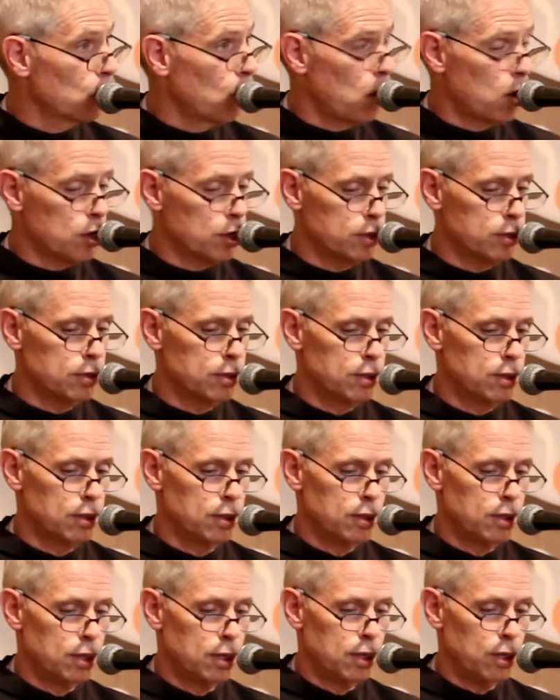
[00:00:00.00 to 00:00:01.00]
talk,
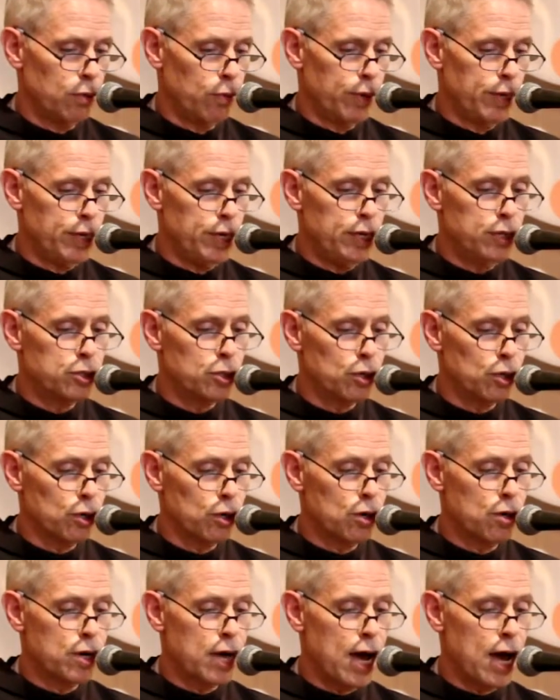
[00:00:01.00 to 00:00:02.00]
we need to
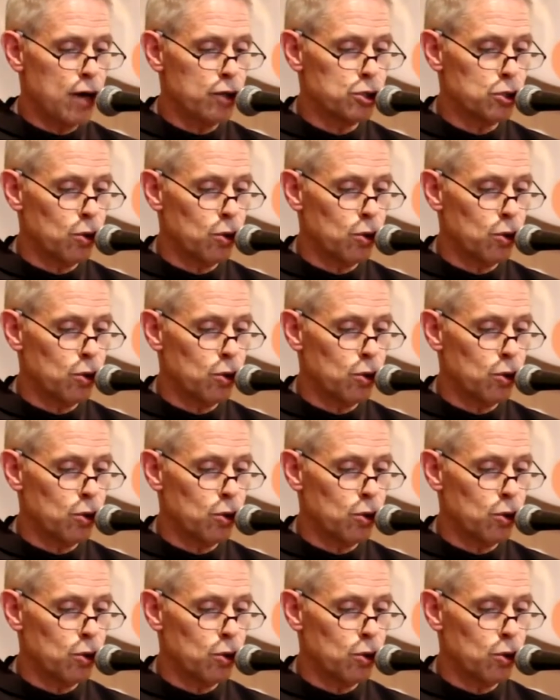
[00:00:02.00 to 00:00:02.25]
learn how